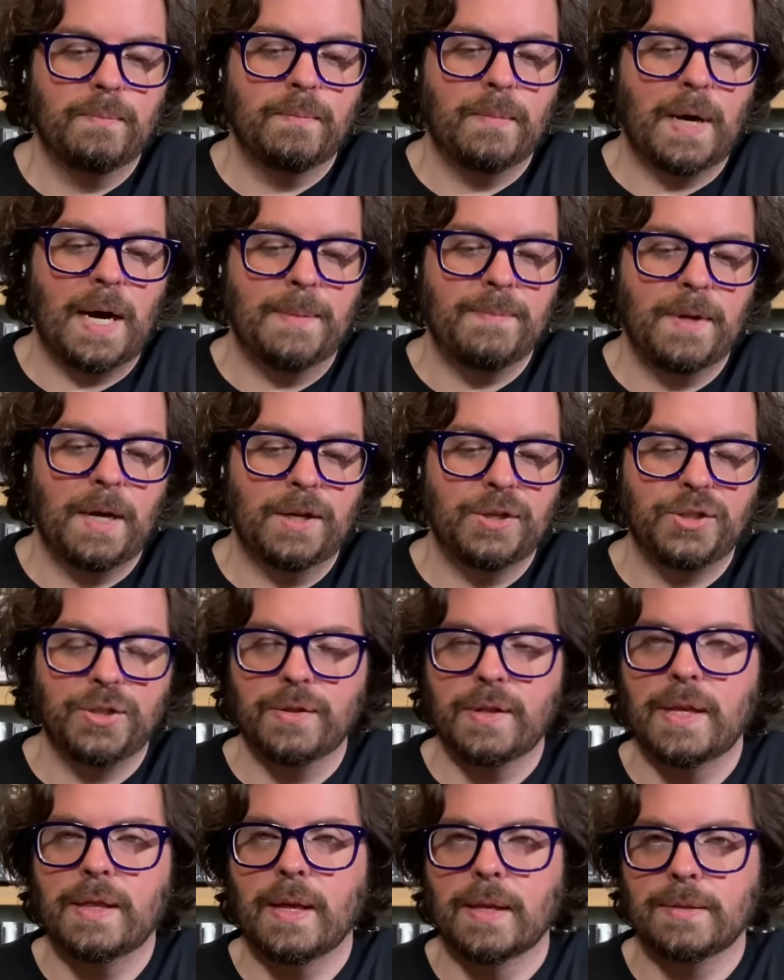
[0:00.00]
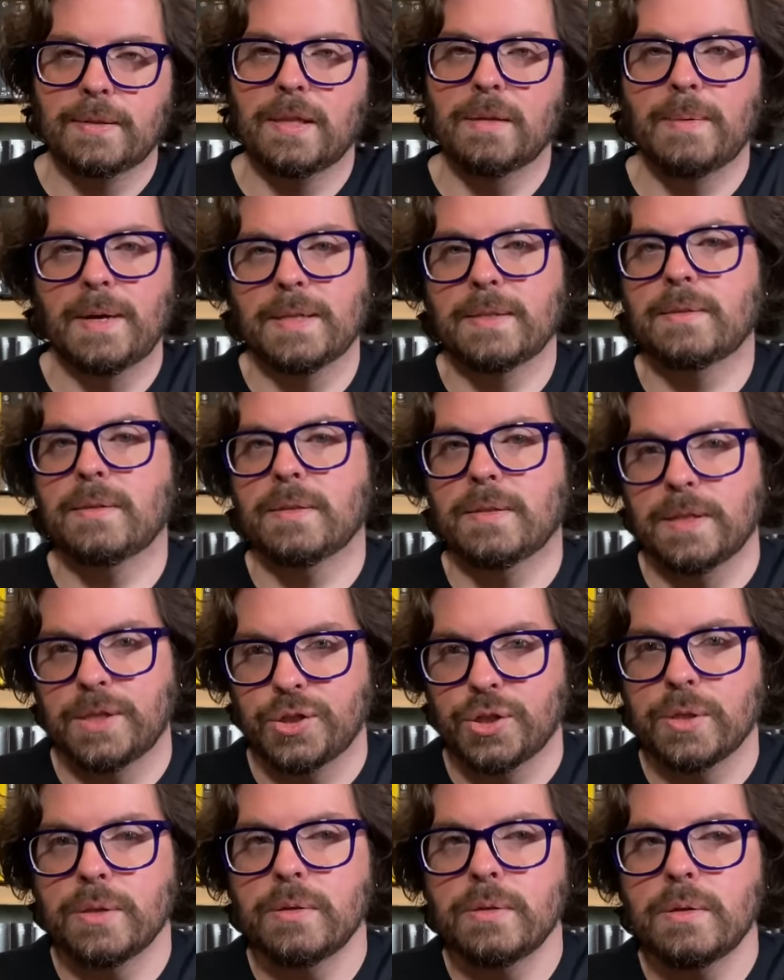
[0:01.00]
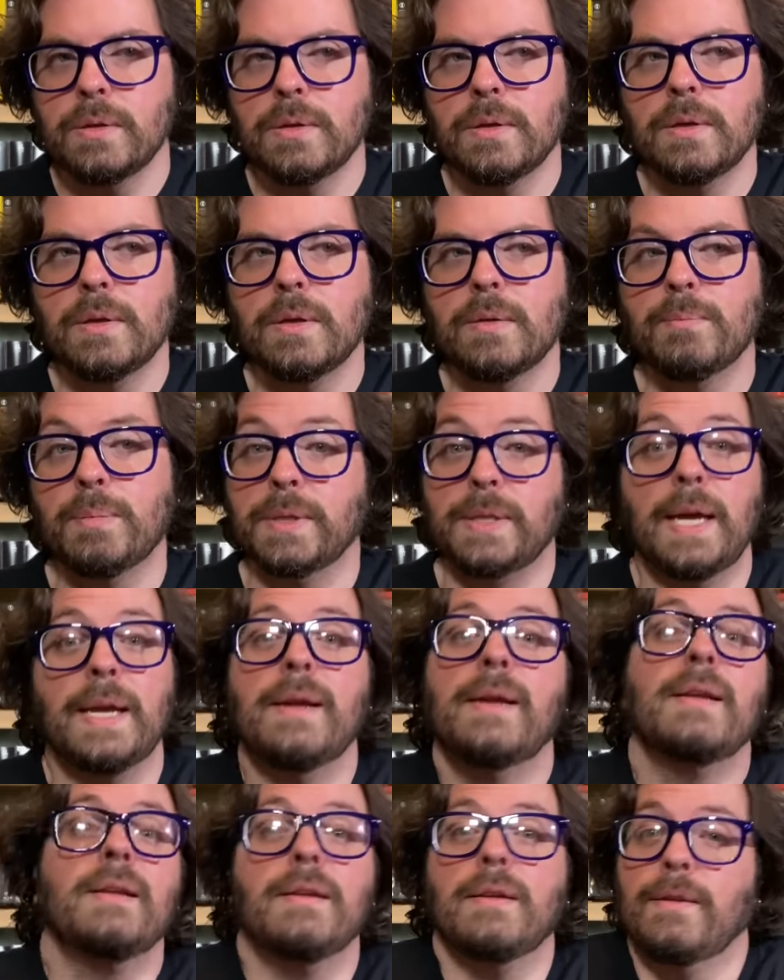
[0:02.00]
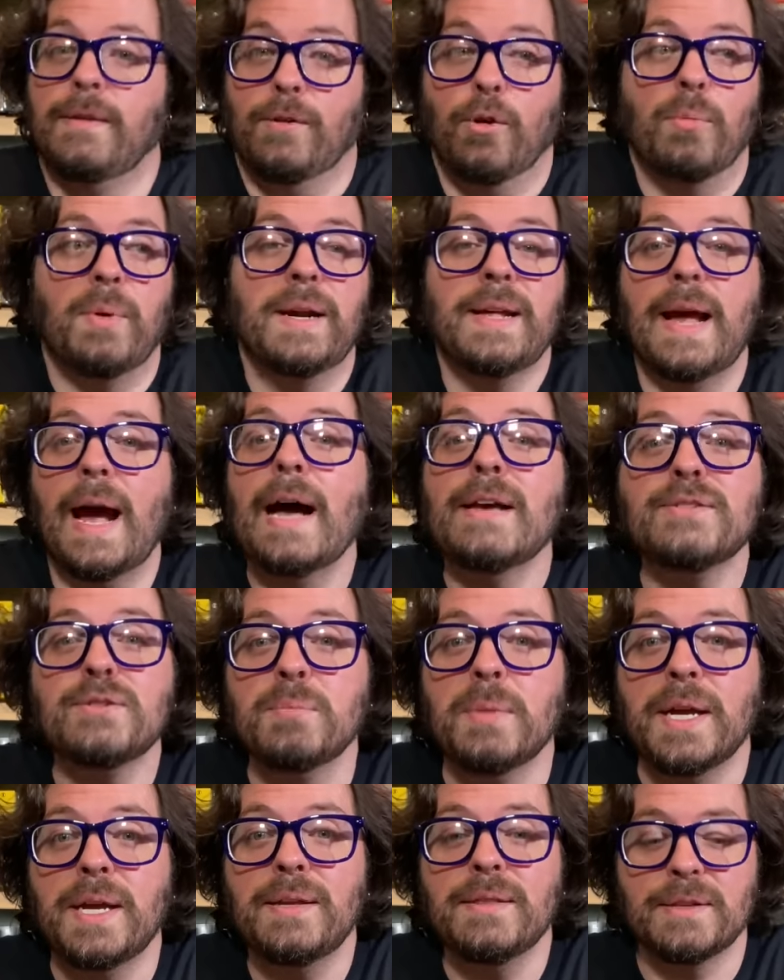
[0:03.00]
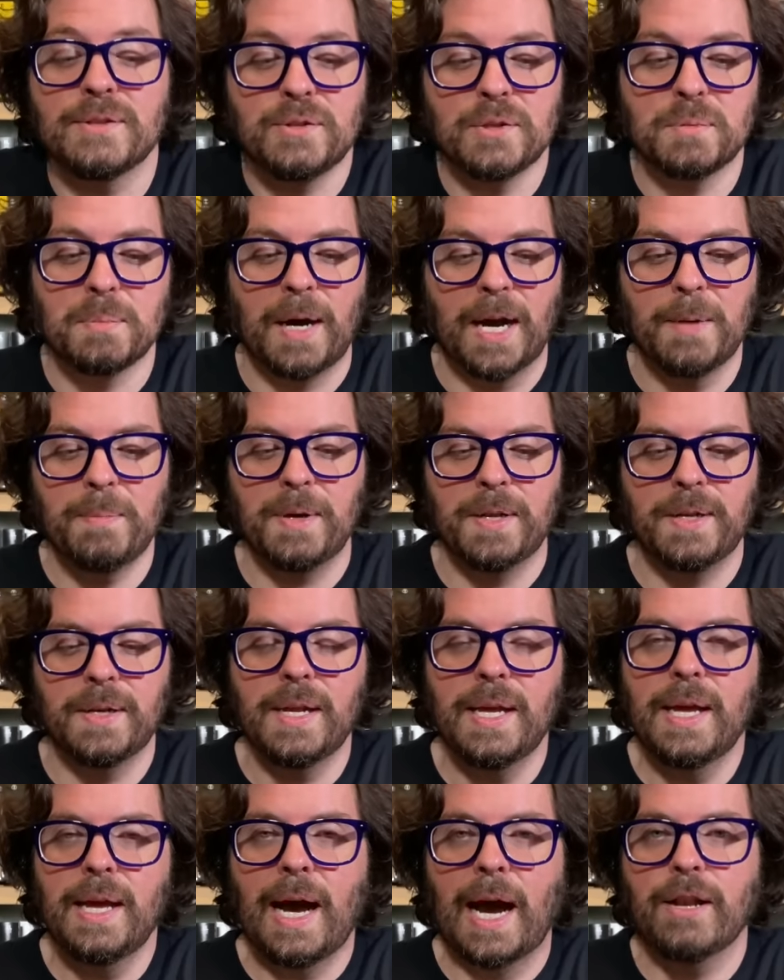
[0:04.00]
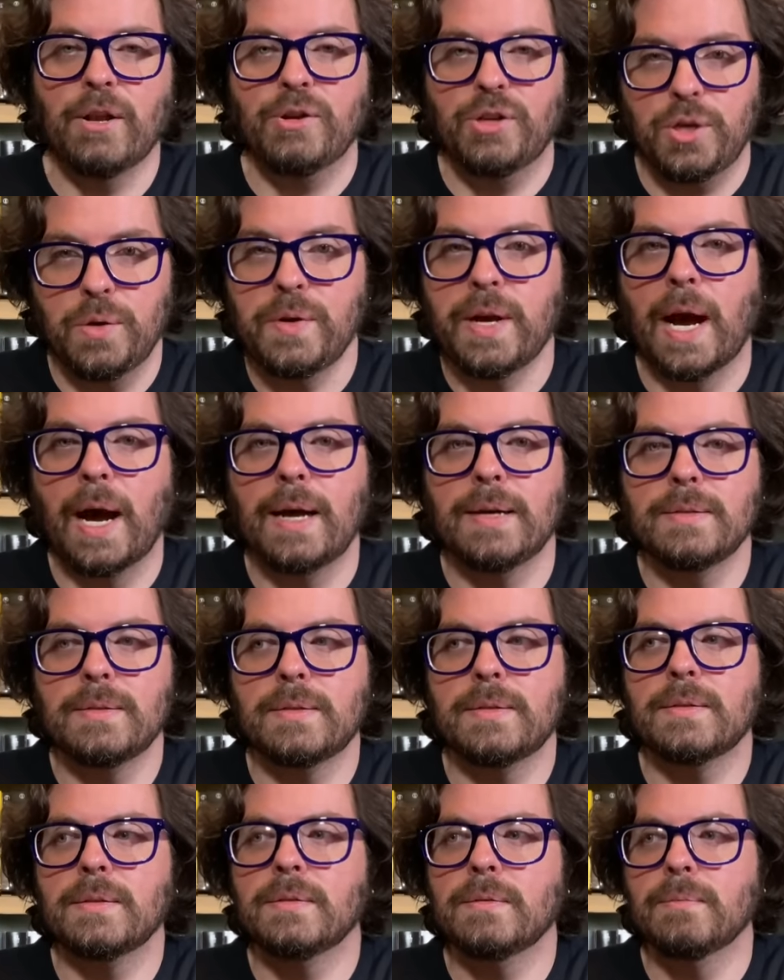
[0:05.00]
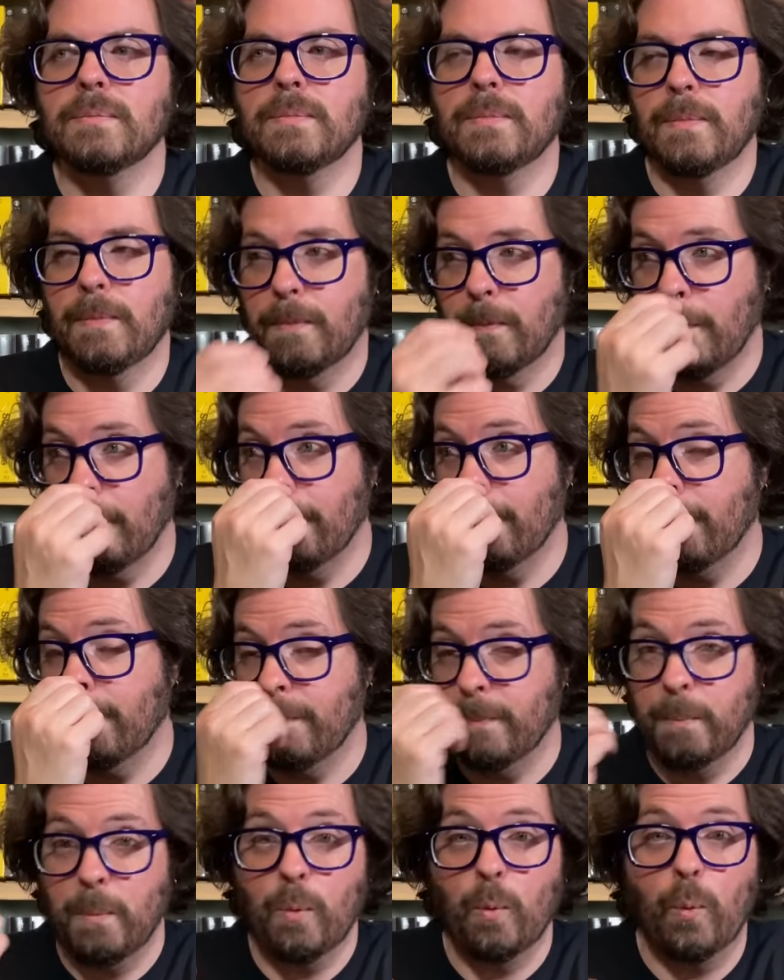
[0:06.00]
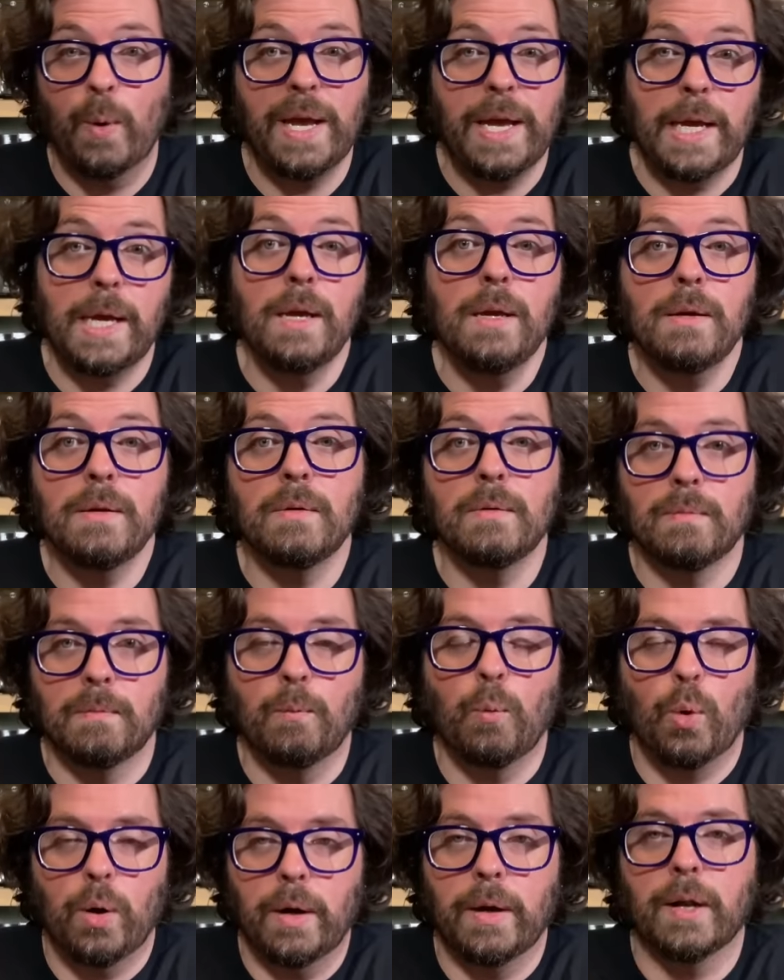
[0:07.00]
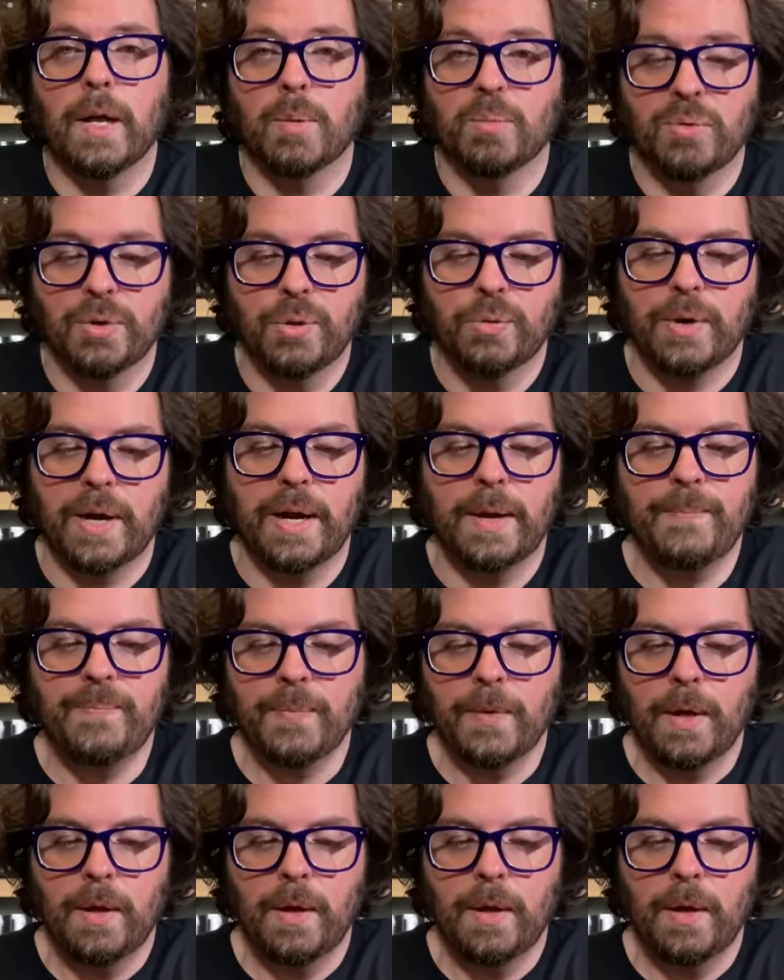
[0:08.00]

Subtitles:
not sure that that's the best decision, But they didn't, nobody asked me. That's just my opinion. I know you guys, we want a Blu-ray.